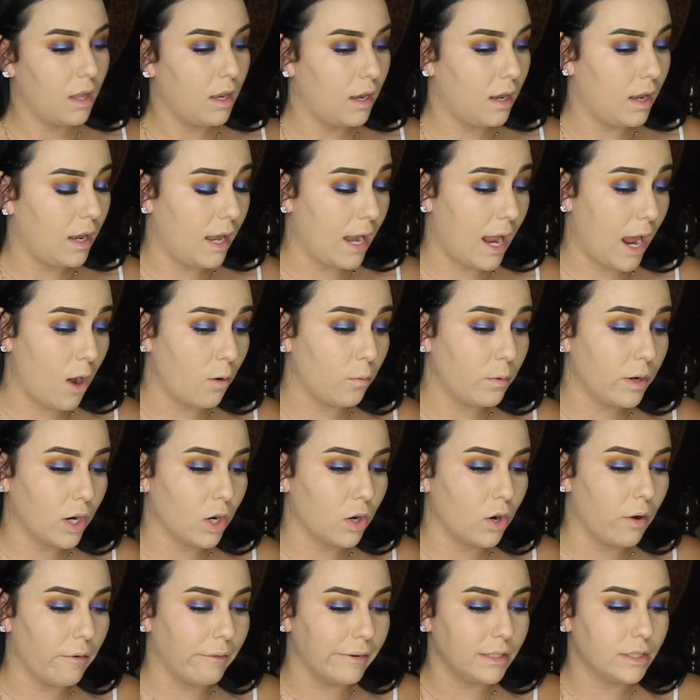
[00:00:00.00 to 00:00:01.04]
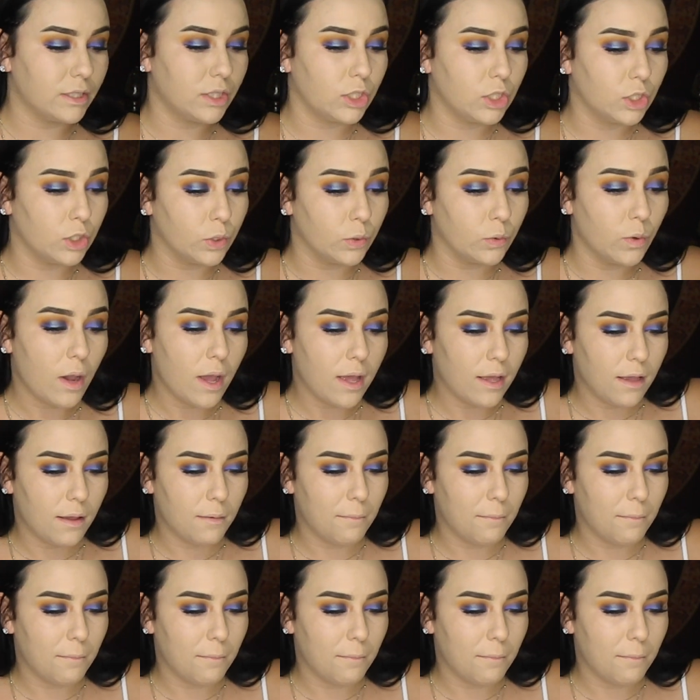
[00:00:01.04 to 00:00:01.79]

Now we are going to